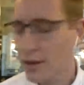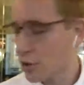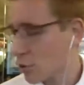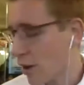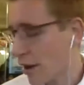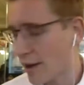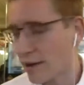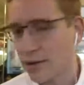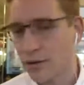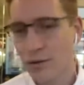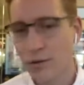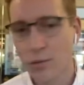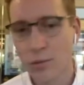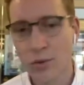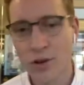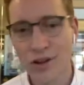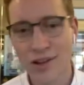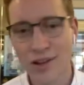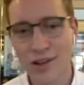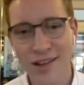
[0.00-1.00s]
Great.
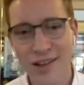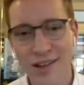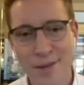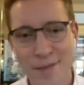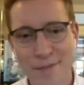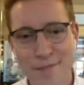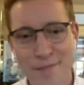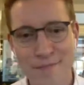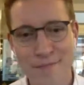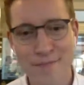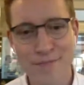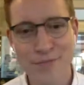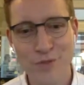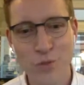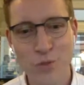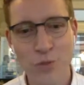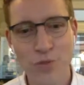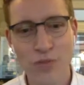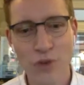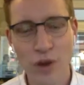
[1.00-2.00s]
Well,
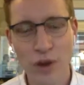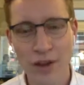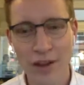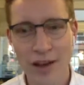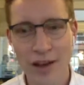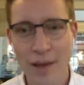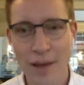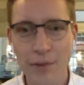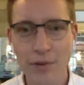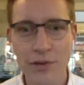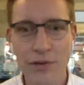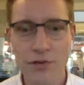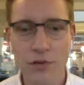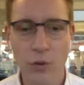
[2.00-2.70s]
we've got a couple